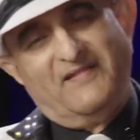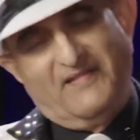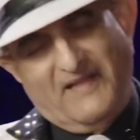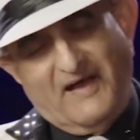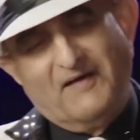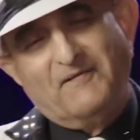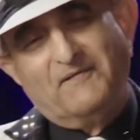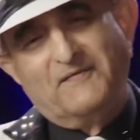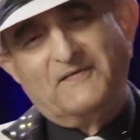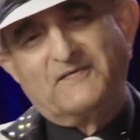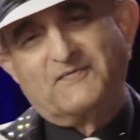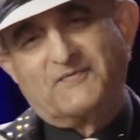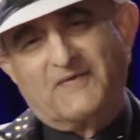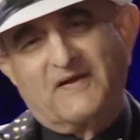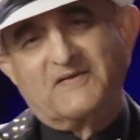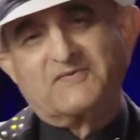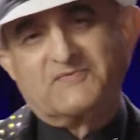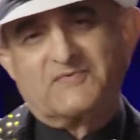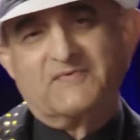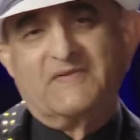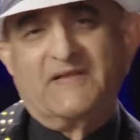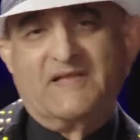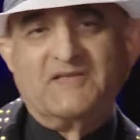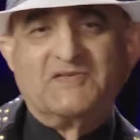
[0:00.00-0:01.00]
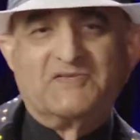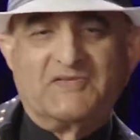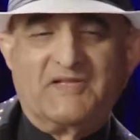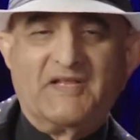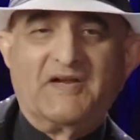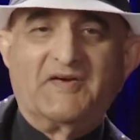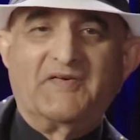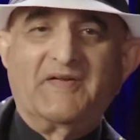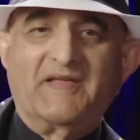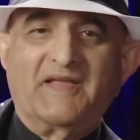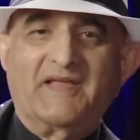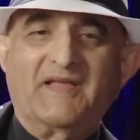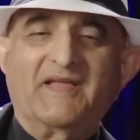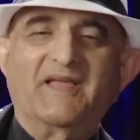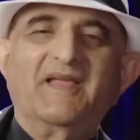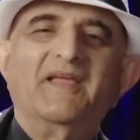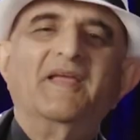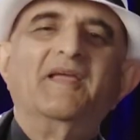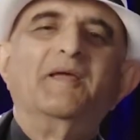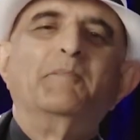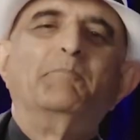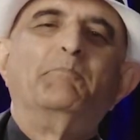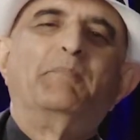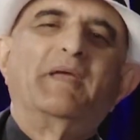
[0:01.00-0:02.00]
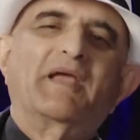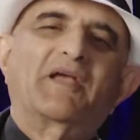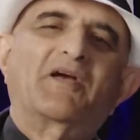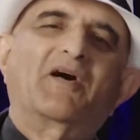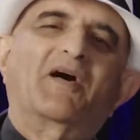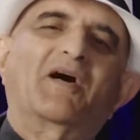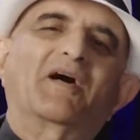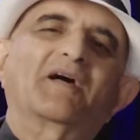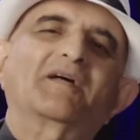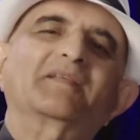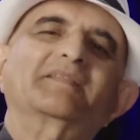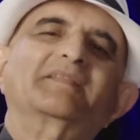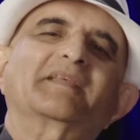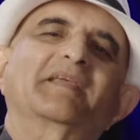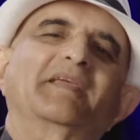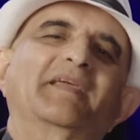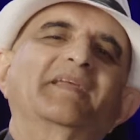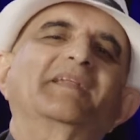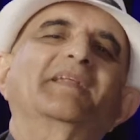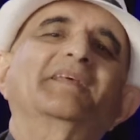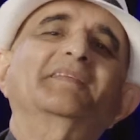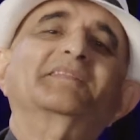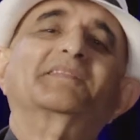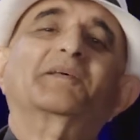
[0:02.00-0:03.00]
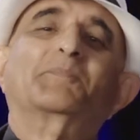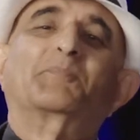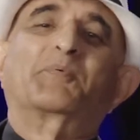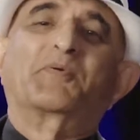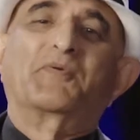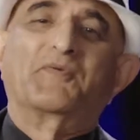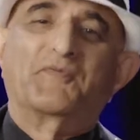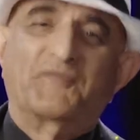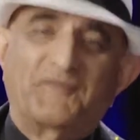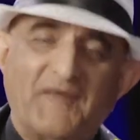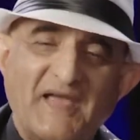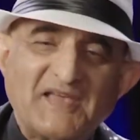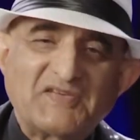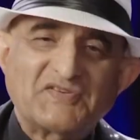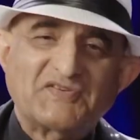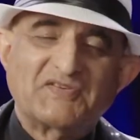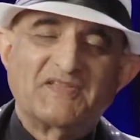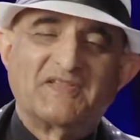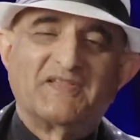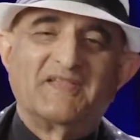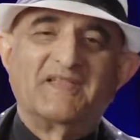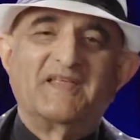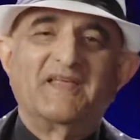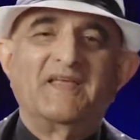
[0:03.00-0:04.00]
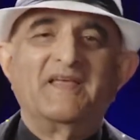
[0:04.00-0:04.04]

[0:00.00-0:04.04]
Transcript: love structural engineering because it is a profession